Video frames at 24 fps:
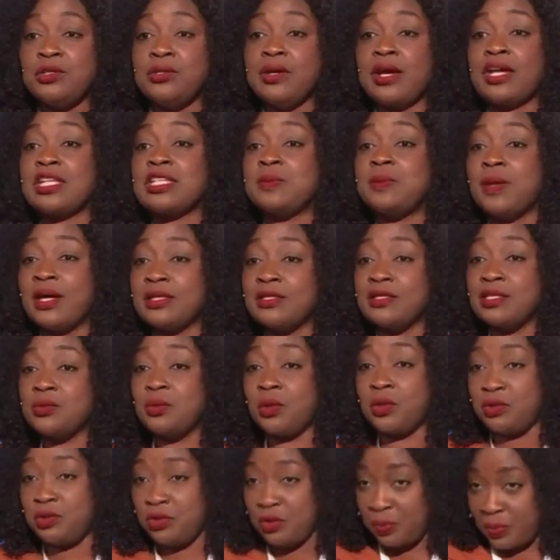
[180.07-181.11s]
expect is
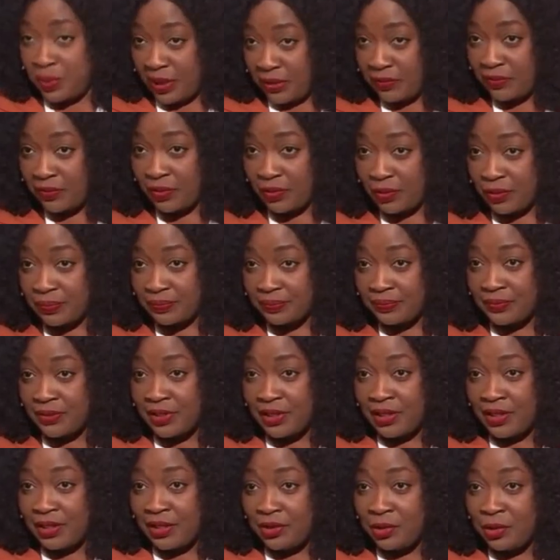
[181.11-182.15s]
what you pay for.
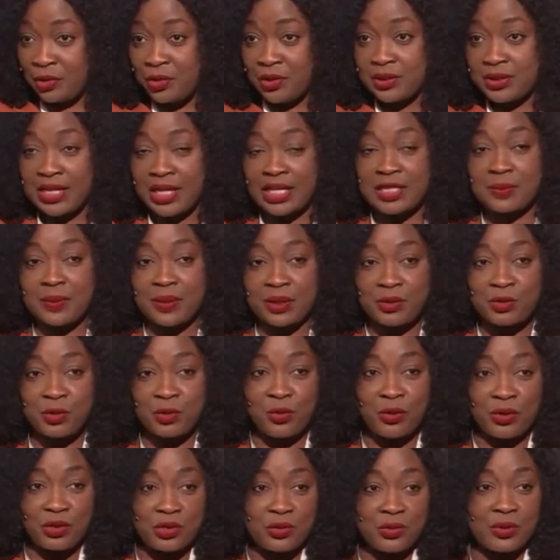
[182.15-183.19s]
You don't expect to go
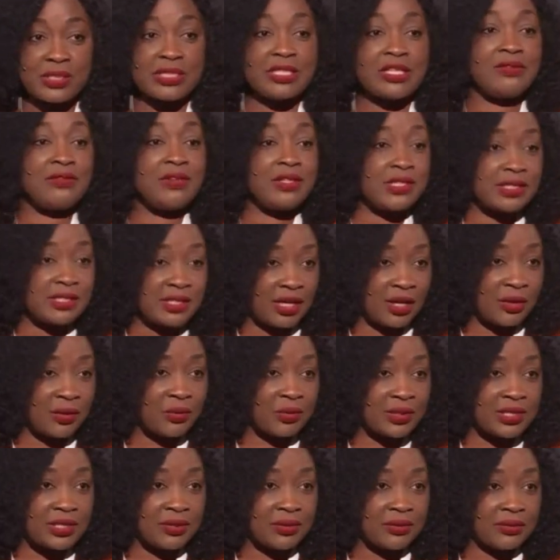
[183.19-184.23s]
into a 7-star
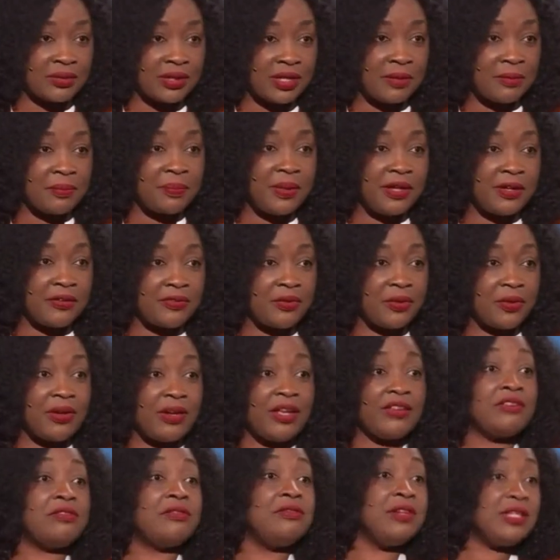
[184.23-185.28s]
hotel and pay for a
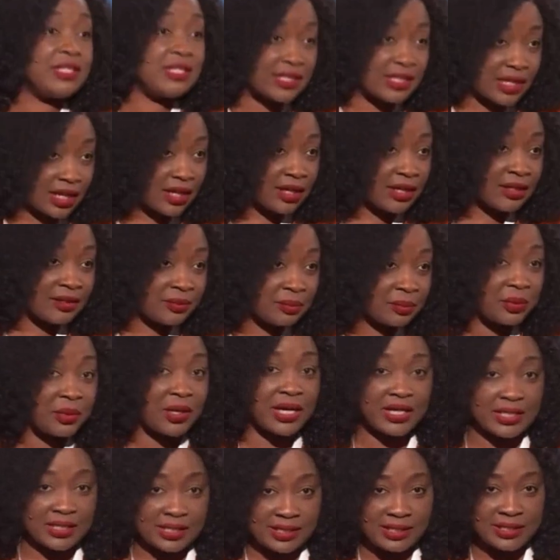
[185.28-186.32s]
3-star
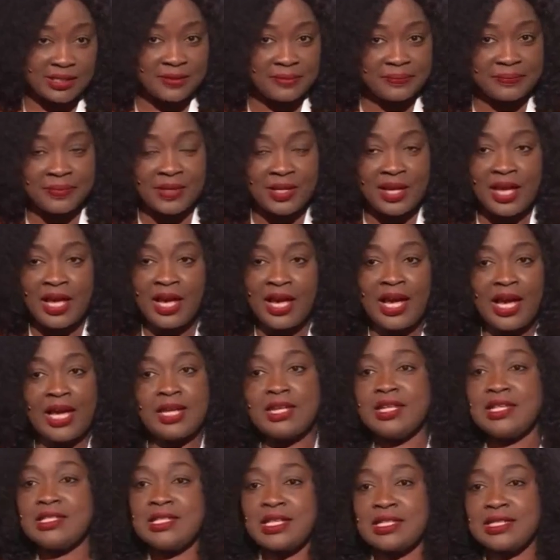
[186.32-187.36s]
price. It
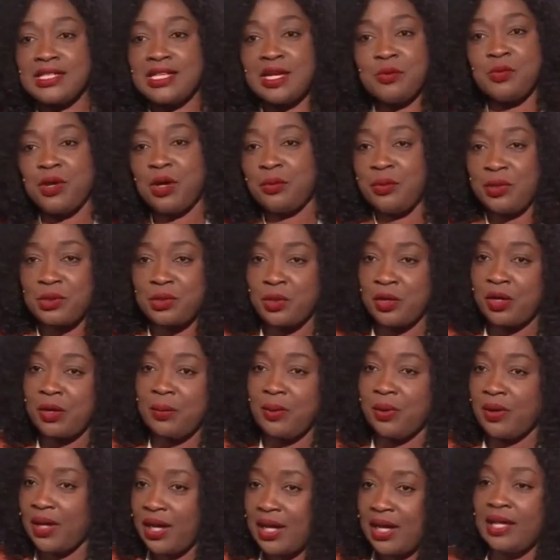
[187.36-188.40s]
is the same when we talk
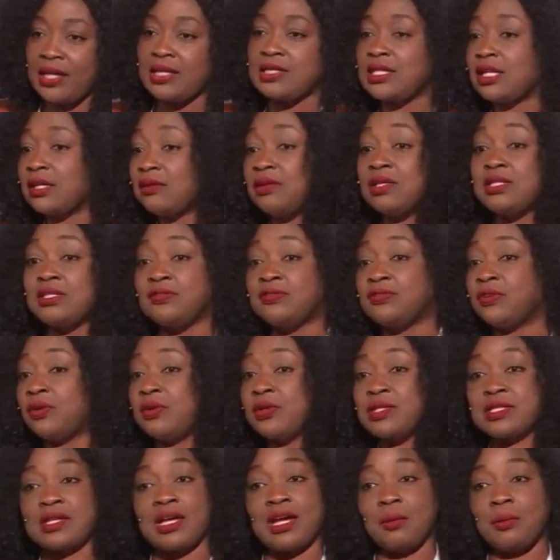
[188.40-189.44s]
about high-integrity
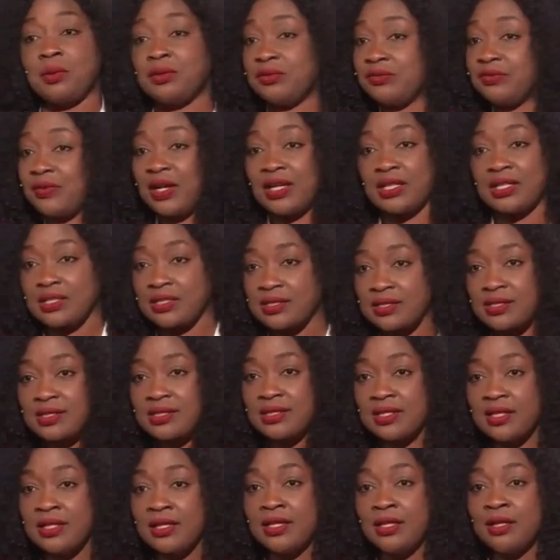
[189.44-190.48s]
forest carbon finance.
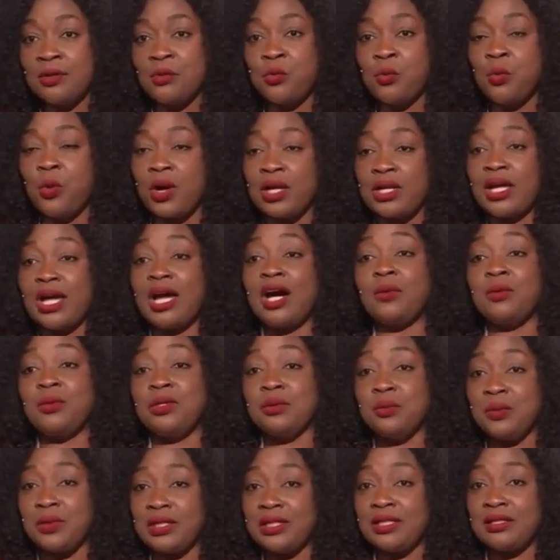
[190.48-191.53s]
What are we
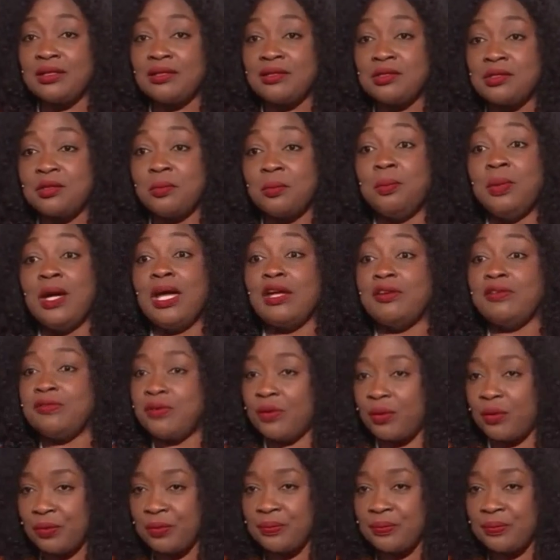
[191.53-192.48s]
willing to pay for?